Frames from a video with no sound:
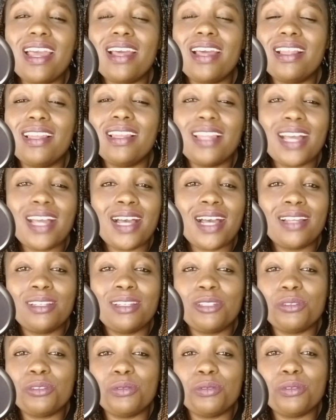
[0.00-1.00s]

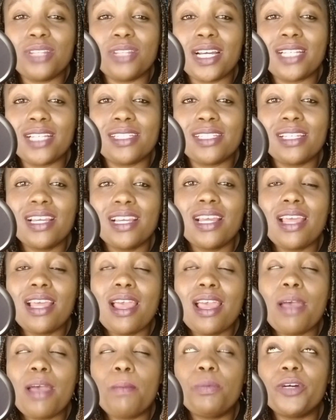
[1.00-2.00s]
learn to do that.
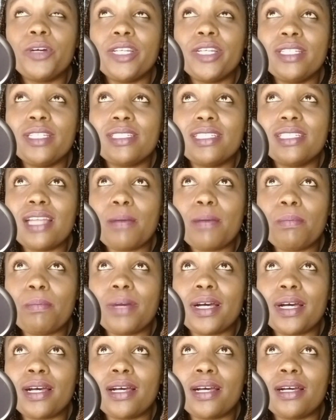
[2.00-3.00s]
Point
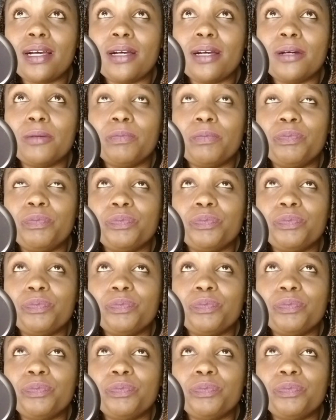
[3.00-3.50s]
number